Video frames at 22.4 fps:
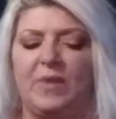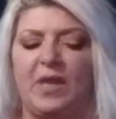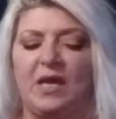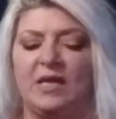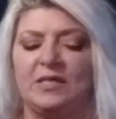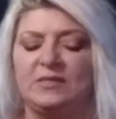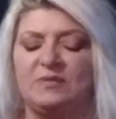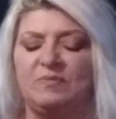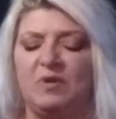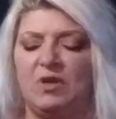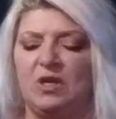
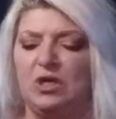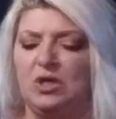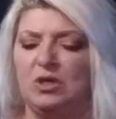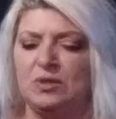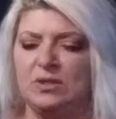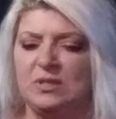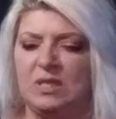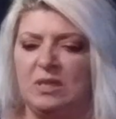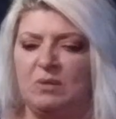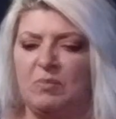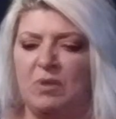has been
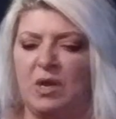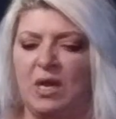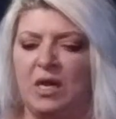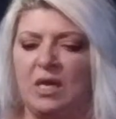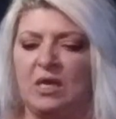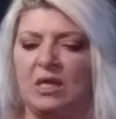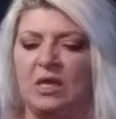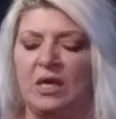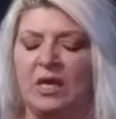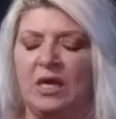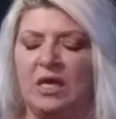using my
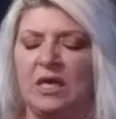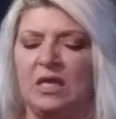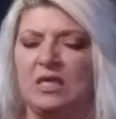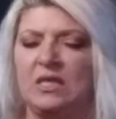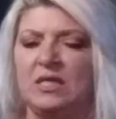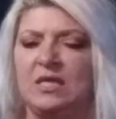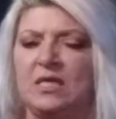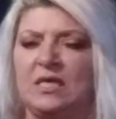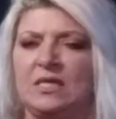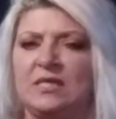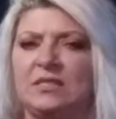
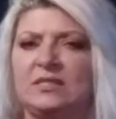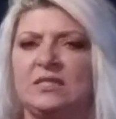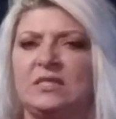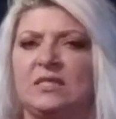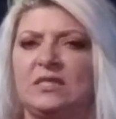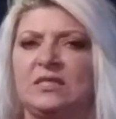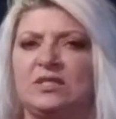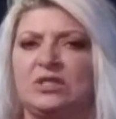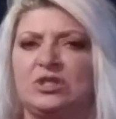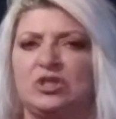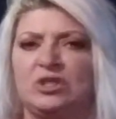client. This
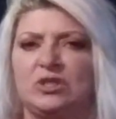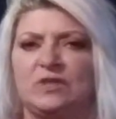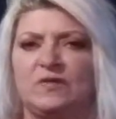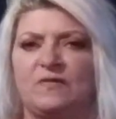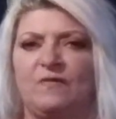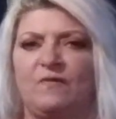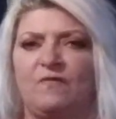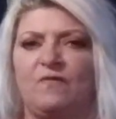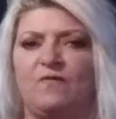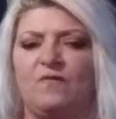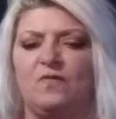is just
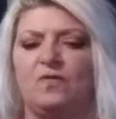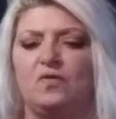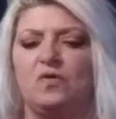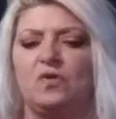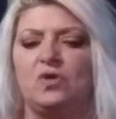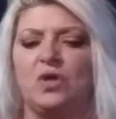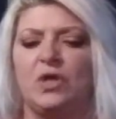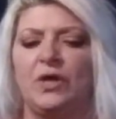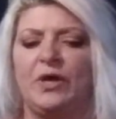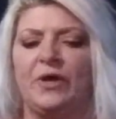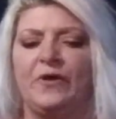
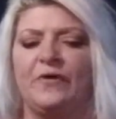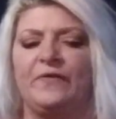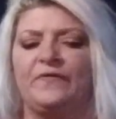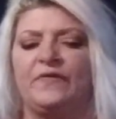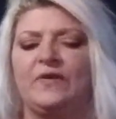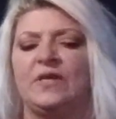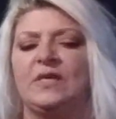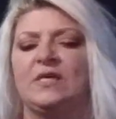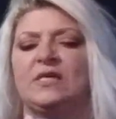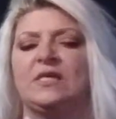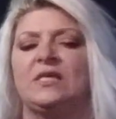full of
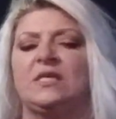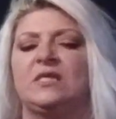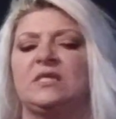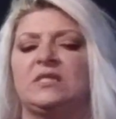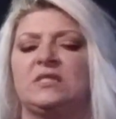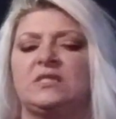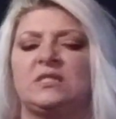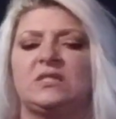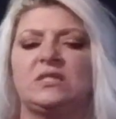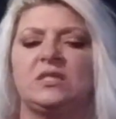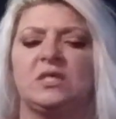
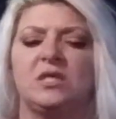his,